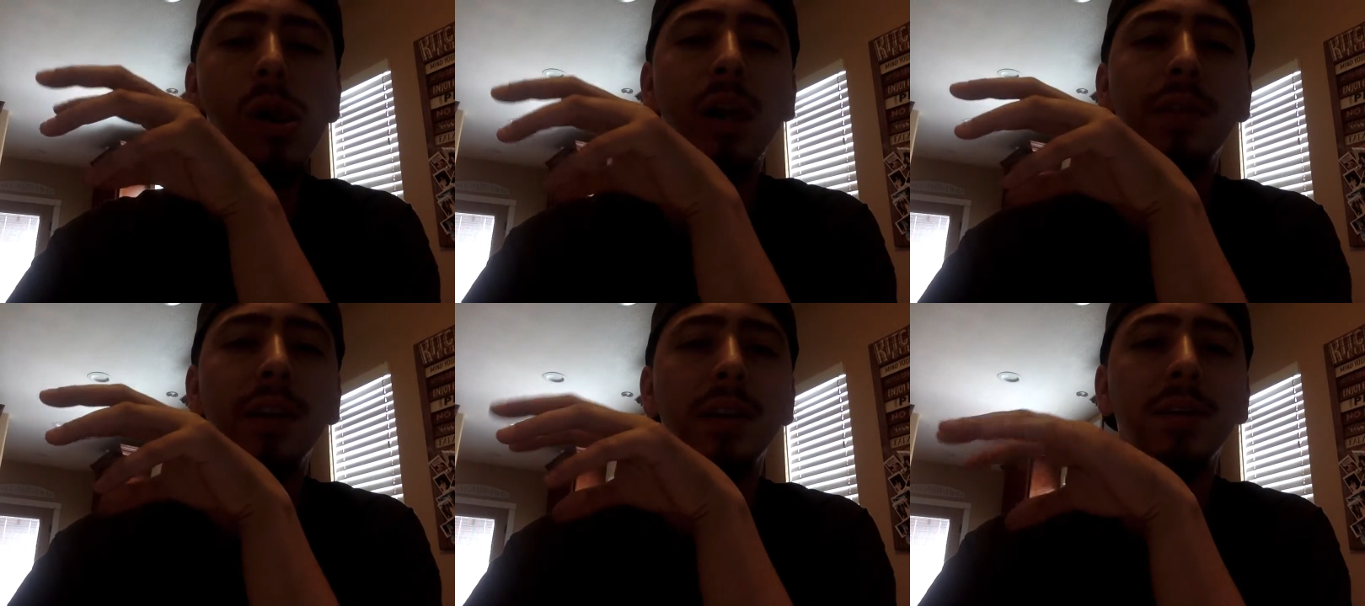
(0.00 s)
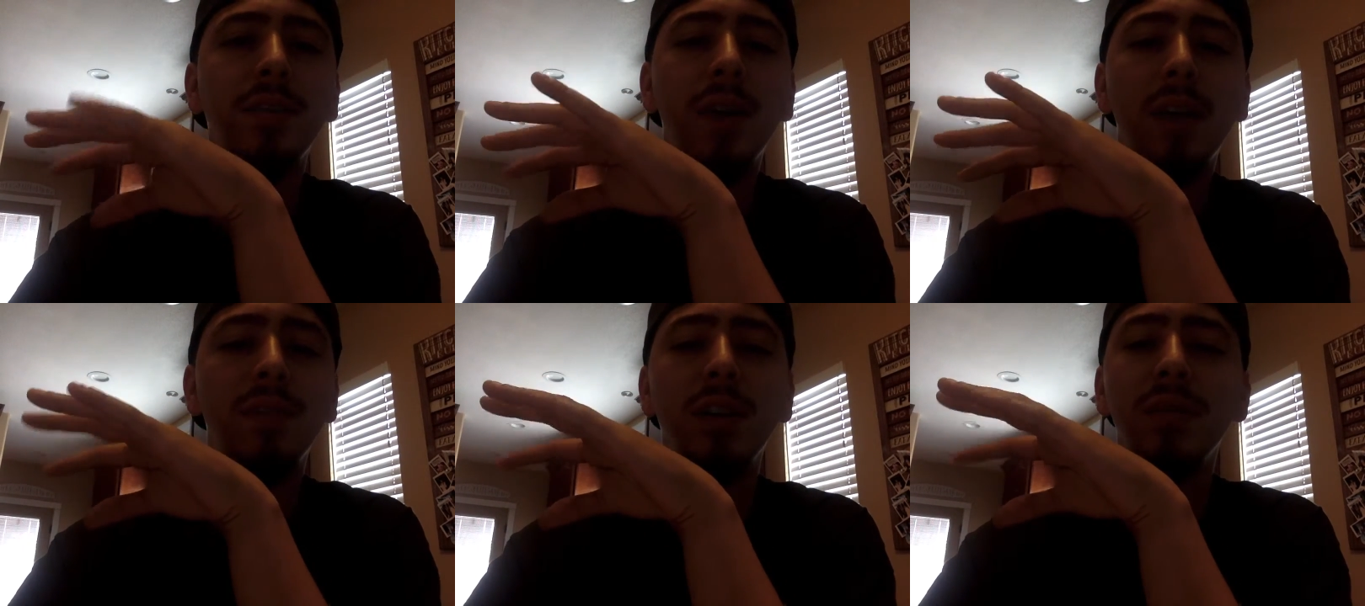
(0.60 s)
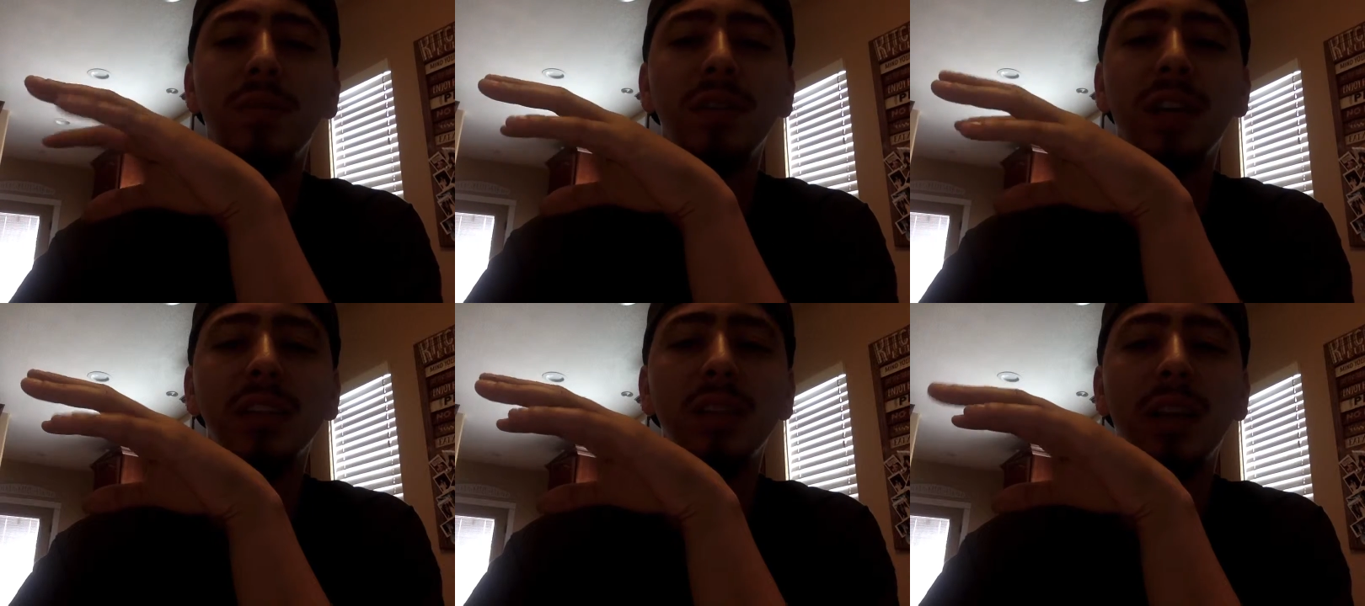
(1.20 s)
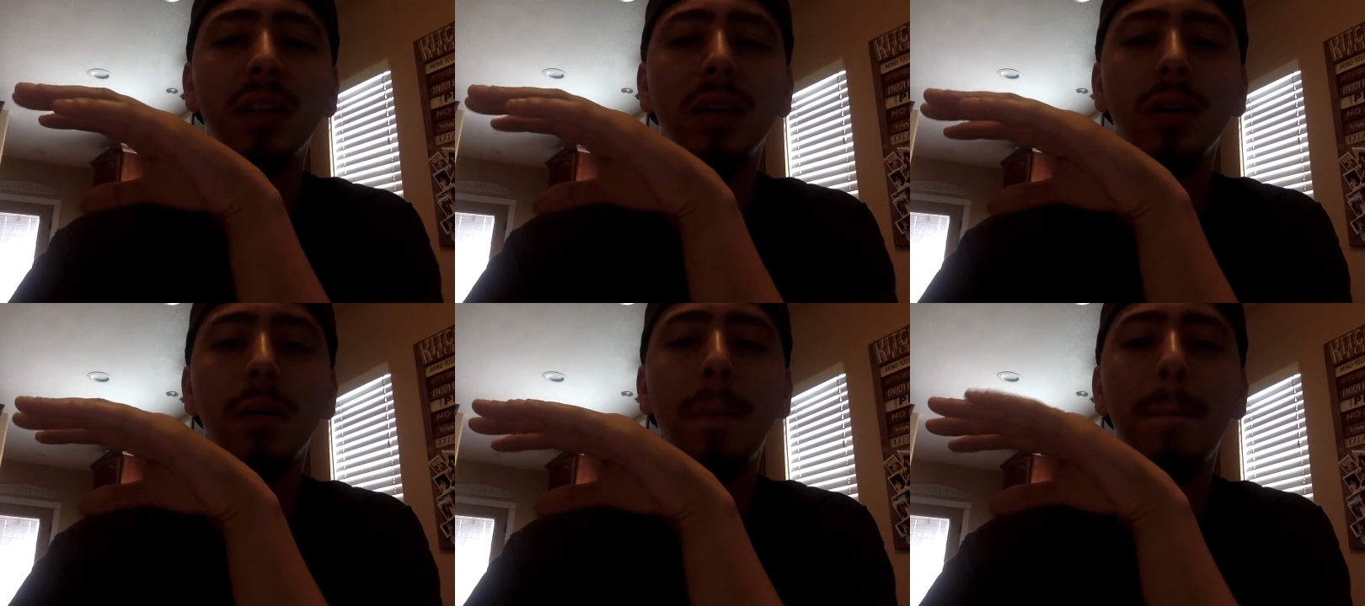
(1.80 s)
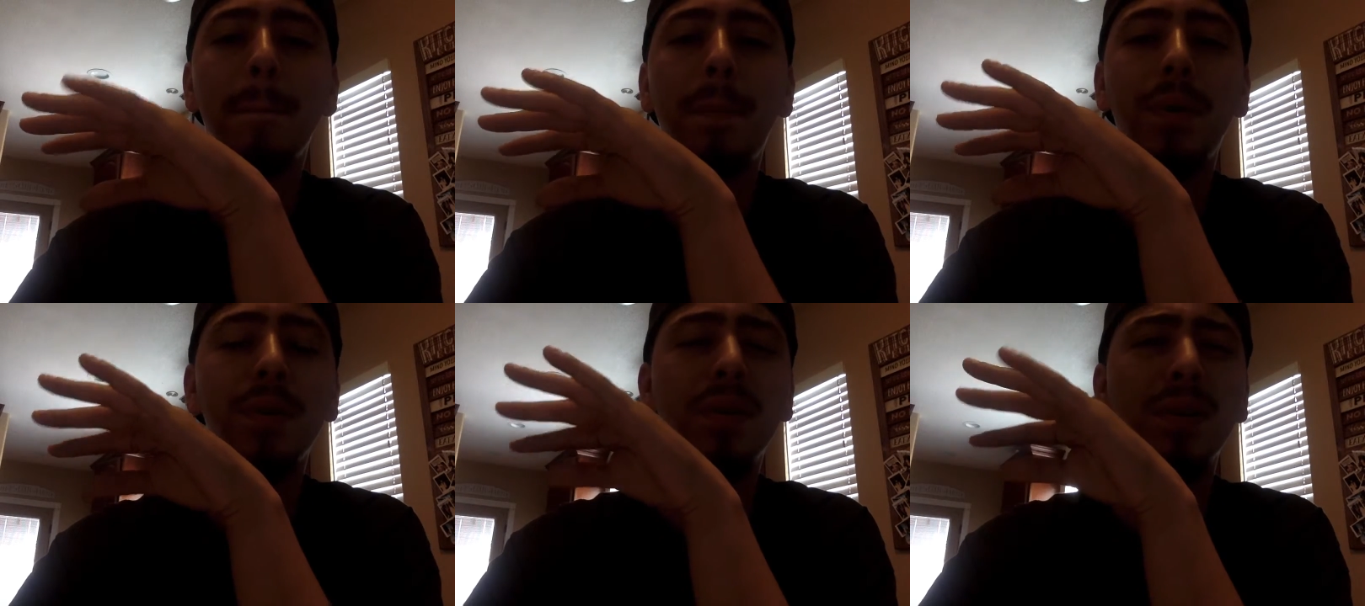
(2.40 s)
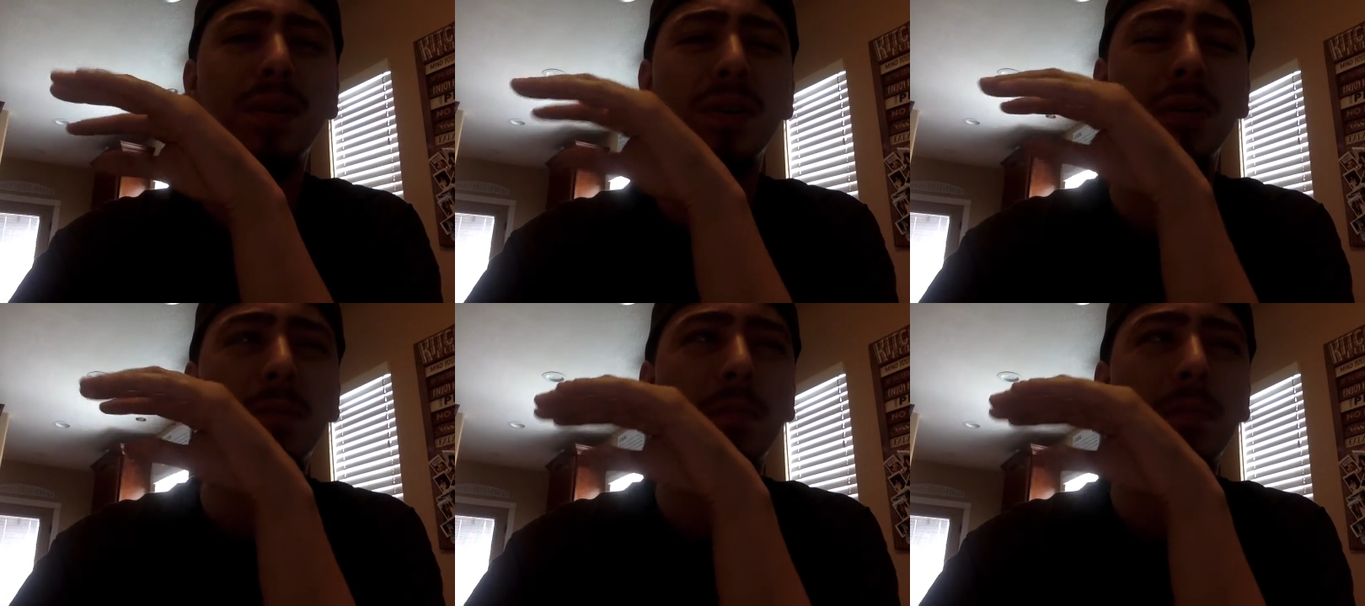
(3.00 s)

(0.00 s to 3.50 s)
And then you have another one that's like the per